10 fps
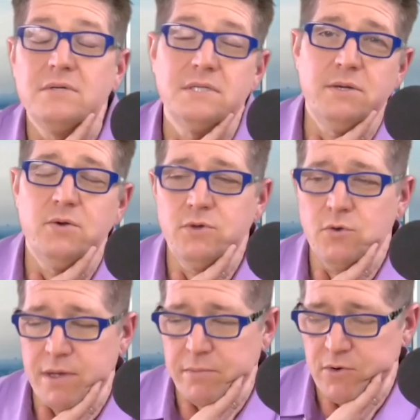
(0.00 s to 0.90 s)
you
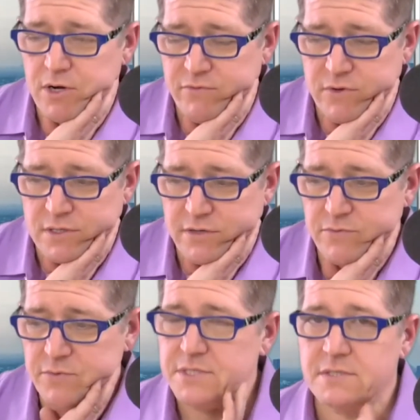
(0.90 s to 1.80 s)
make me cry for
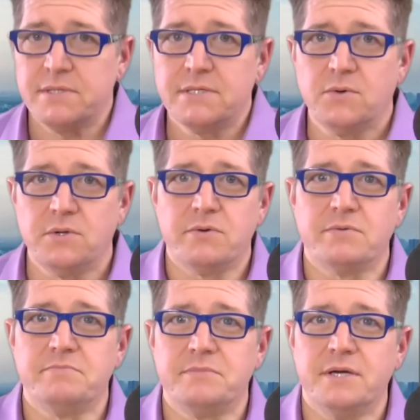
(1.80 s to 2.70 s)
different reasons. That's a whole other,
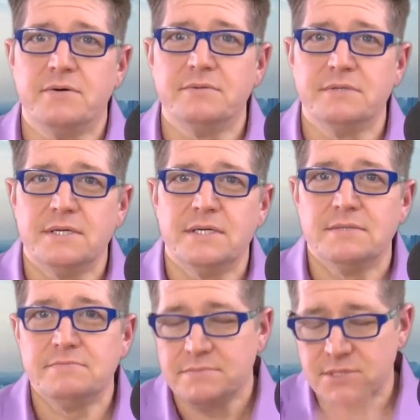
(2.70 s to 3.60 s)

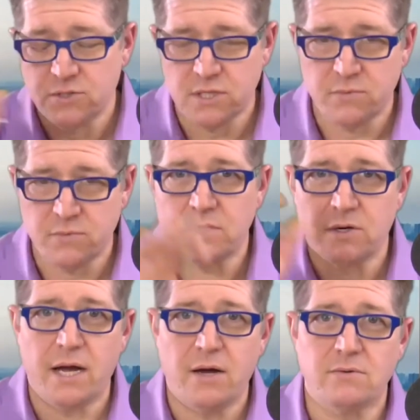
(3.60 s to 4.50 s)
usually when
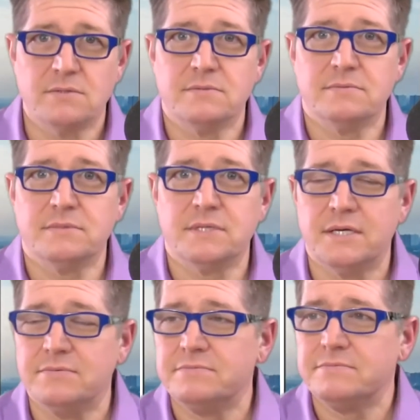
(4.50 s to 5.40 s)
we're out and,
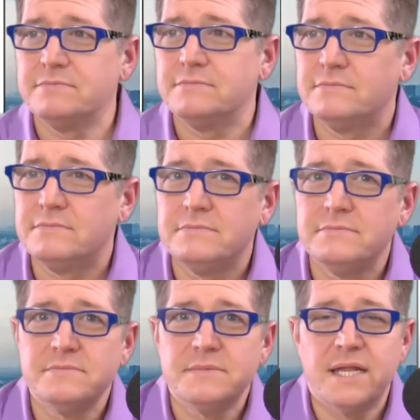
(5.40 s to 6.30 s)

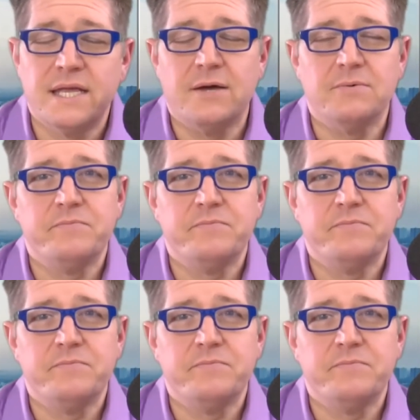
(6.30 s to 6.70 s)
anyhow.